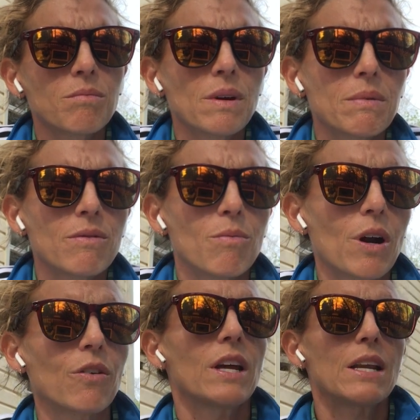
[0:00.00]
maybe even
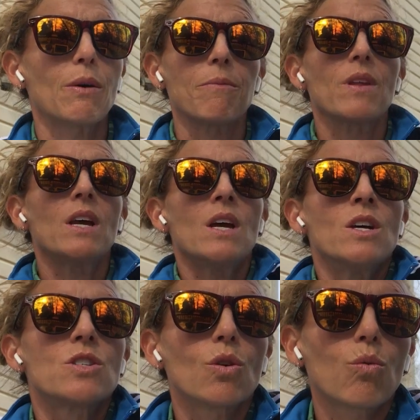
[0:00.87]
brown. Anyway,
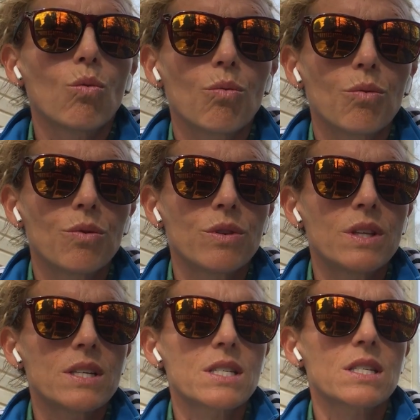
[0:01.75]
so
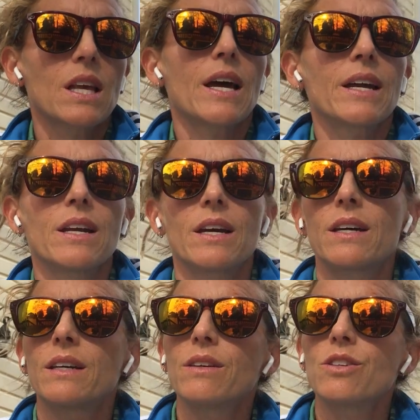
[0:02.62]
this slide
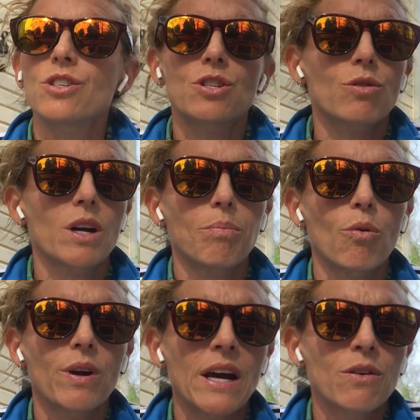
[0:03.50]
just trying to
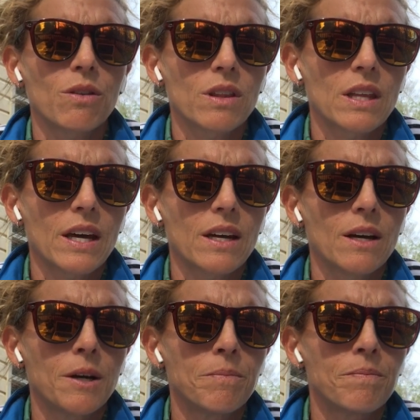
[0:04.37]
point out that
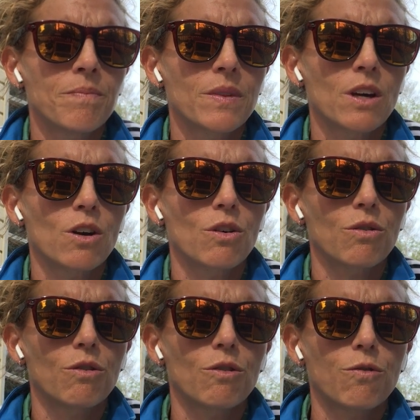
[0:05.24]
there
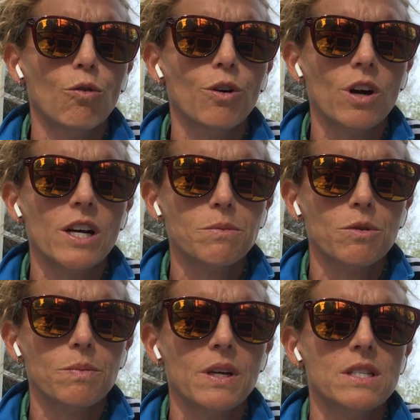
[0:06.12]
are 4
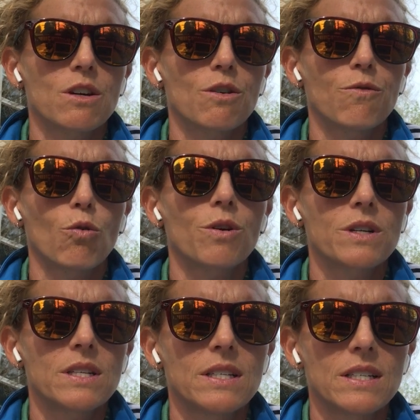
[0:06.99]
Gospels, because there are 4,
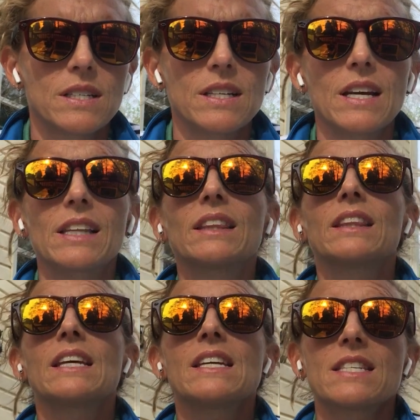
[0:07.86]
at
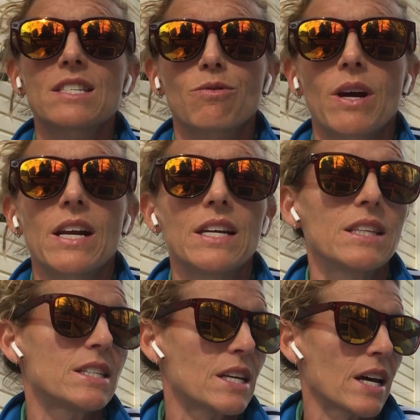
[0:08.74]
least, right, in
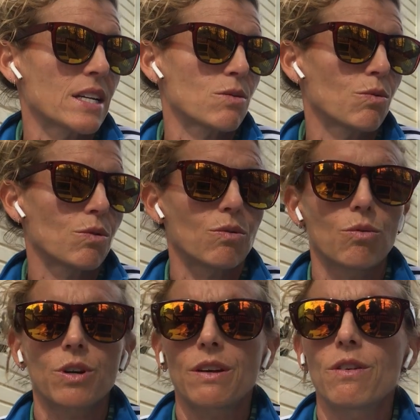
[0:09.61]
the text,
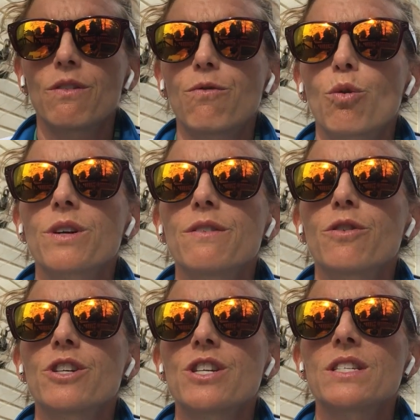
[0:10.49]
we're given 4
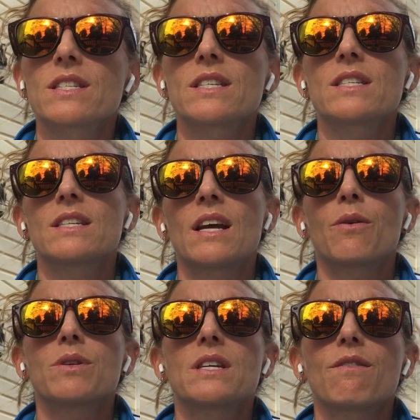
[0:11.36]
different Jesuses, and I
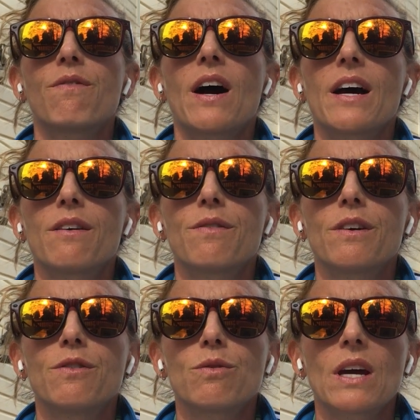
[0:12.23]
would say 5
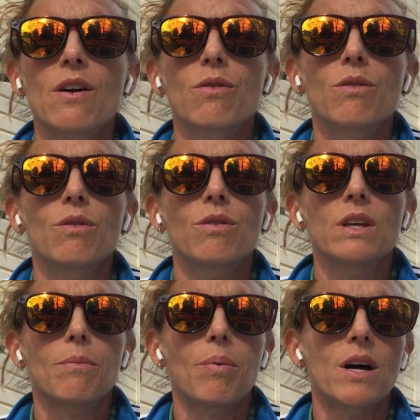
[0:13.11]
if you count
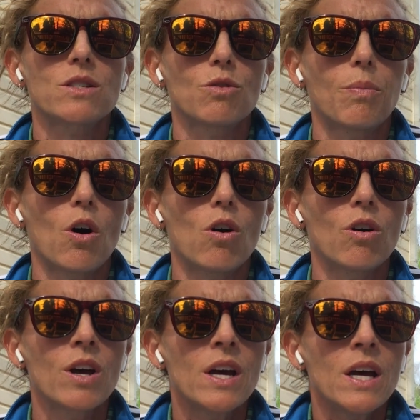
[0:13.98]
the Apostle
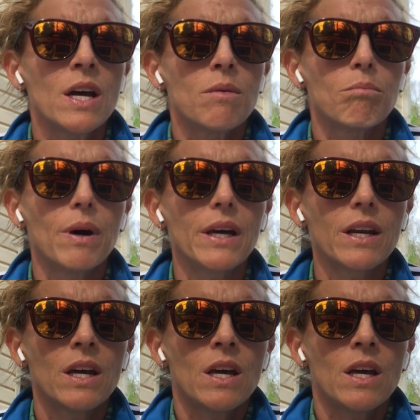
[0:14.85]
Paul, but